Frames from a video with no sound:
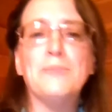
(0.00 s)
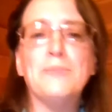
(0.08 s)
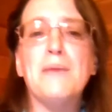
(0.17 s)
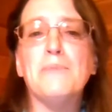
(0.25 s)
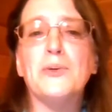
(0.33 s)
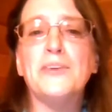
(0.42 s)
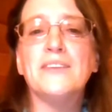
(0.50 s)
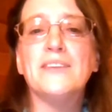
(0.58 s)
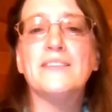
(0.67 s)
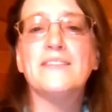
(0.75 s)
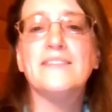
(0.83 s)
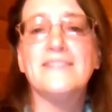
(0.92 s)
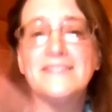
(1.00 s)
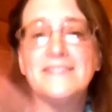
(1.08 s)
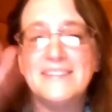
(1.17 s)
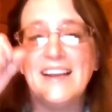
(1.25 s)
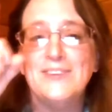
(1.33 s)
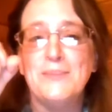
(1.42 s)
remembered
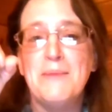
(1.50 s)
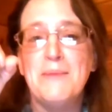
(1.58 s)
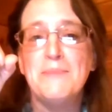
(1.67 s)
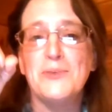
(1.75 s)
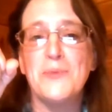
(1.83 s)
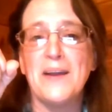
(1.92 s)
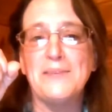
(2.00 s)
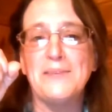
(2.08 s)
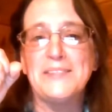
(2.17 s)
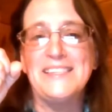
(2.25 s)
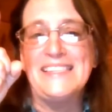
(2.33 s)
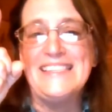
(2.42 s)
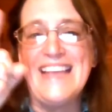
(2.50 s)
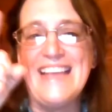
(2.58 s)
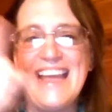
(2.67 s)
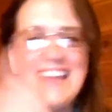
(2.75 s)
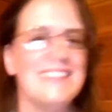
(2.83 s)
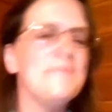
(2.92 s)
what I said.
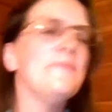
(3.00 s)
